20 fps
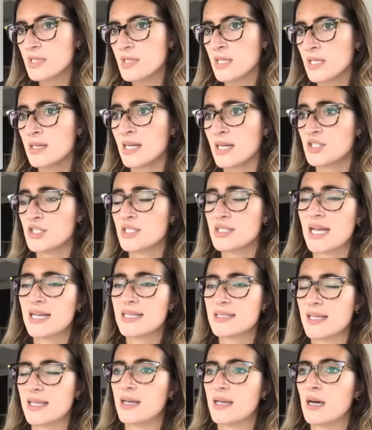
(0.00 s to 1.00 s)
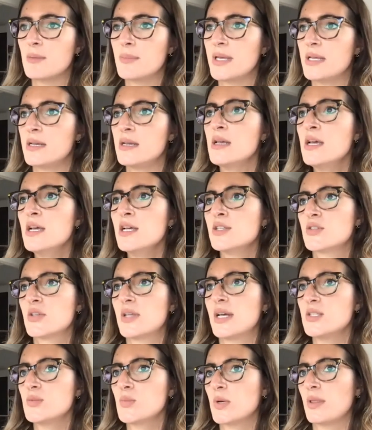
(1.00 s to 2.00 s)
not just as they come in. So
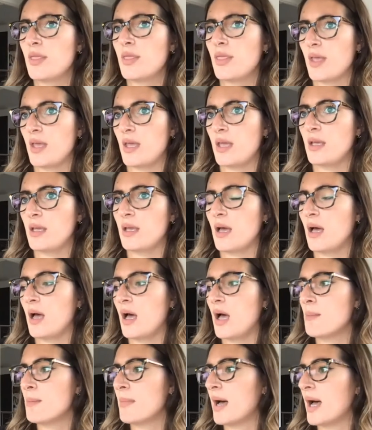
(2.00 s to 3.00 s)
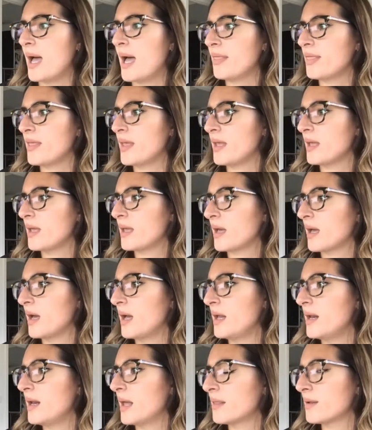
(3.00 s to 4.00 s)
that's one thing. I think
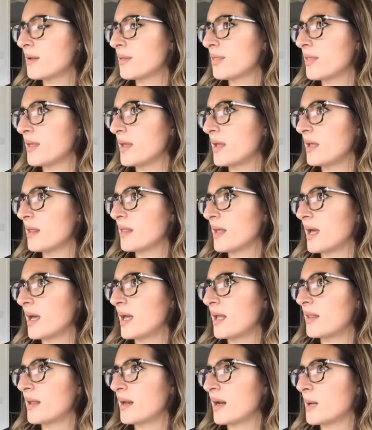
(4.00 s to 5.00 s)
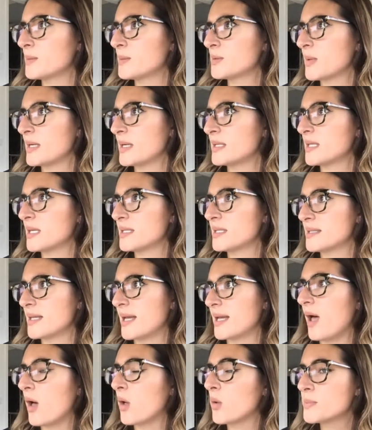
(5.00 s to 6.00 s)
another thing that HubSpot does that
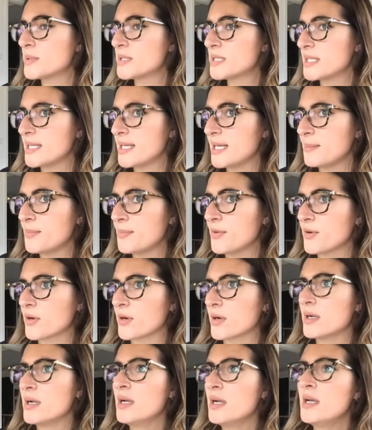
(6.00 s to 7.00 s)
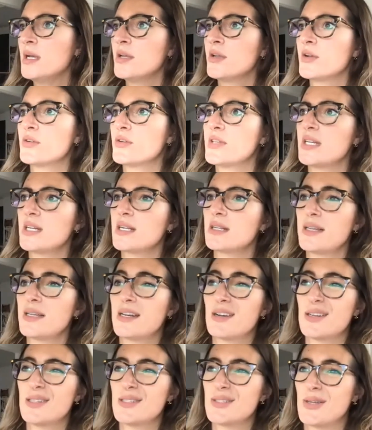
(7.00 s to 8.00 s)
helps to keep your data clean
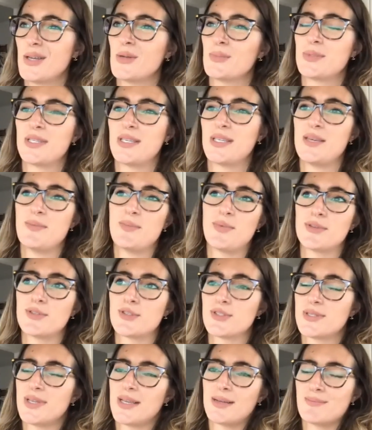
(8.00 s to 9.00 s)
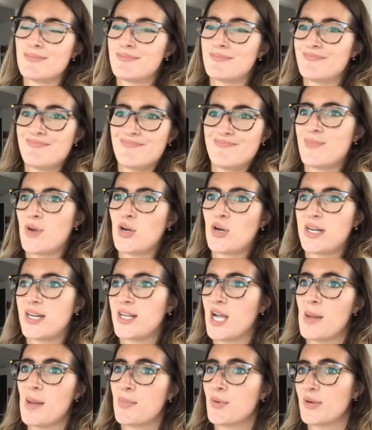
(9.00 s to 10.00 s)
and also help to keep your just like
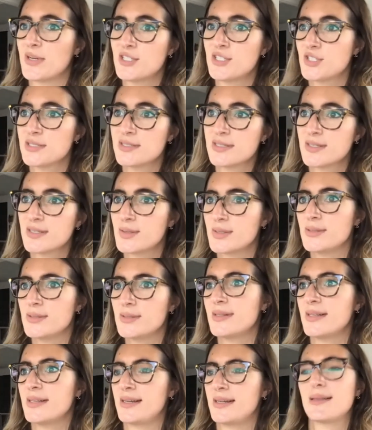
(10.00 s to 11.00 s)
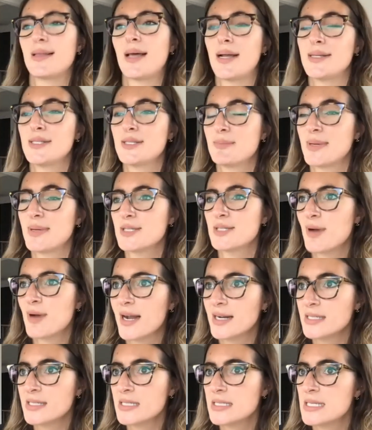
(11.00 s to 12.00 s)
marketing operations a little aligned to best
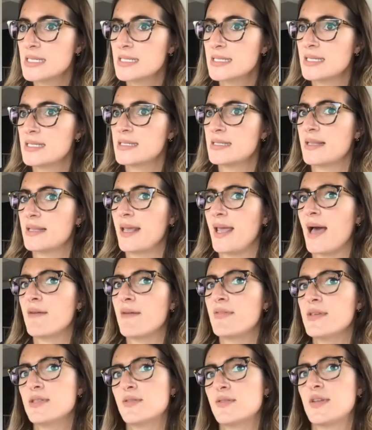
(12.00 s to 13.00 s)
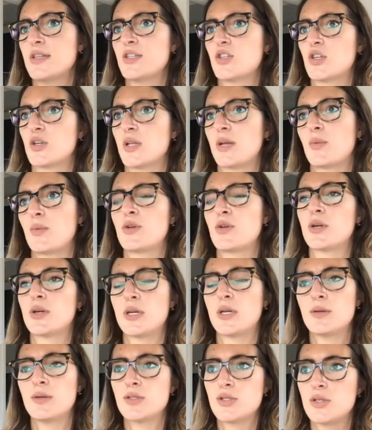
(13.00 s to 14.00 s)
practices is they have this feature, like when you're going
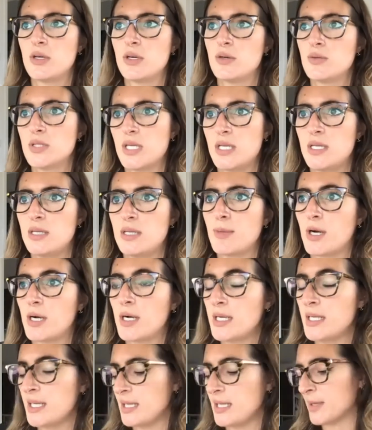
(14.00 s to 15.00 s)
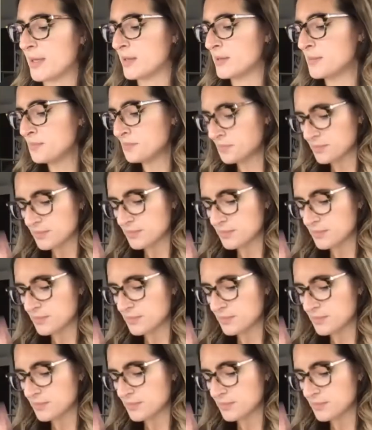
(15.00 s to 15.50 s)
to go send a marketing email,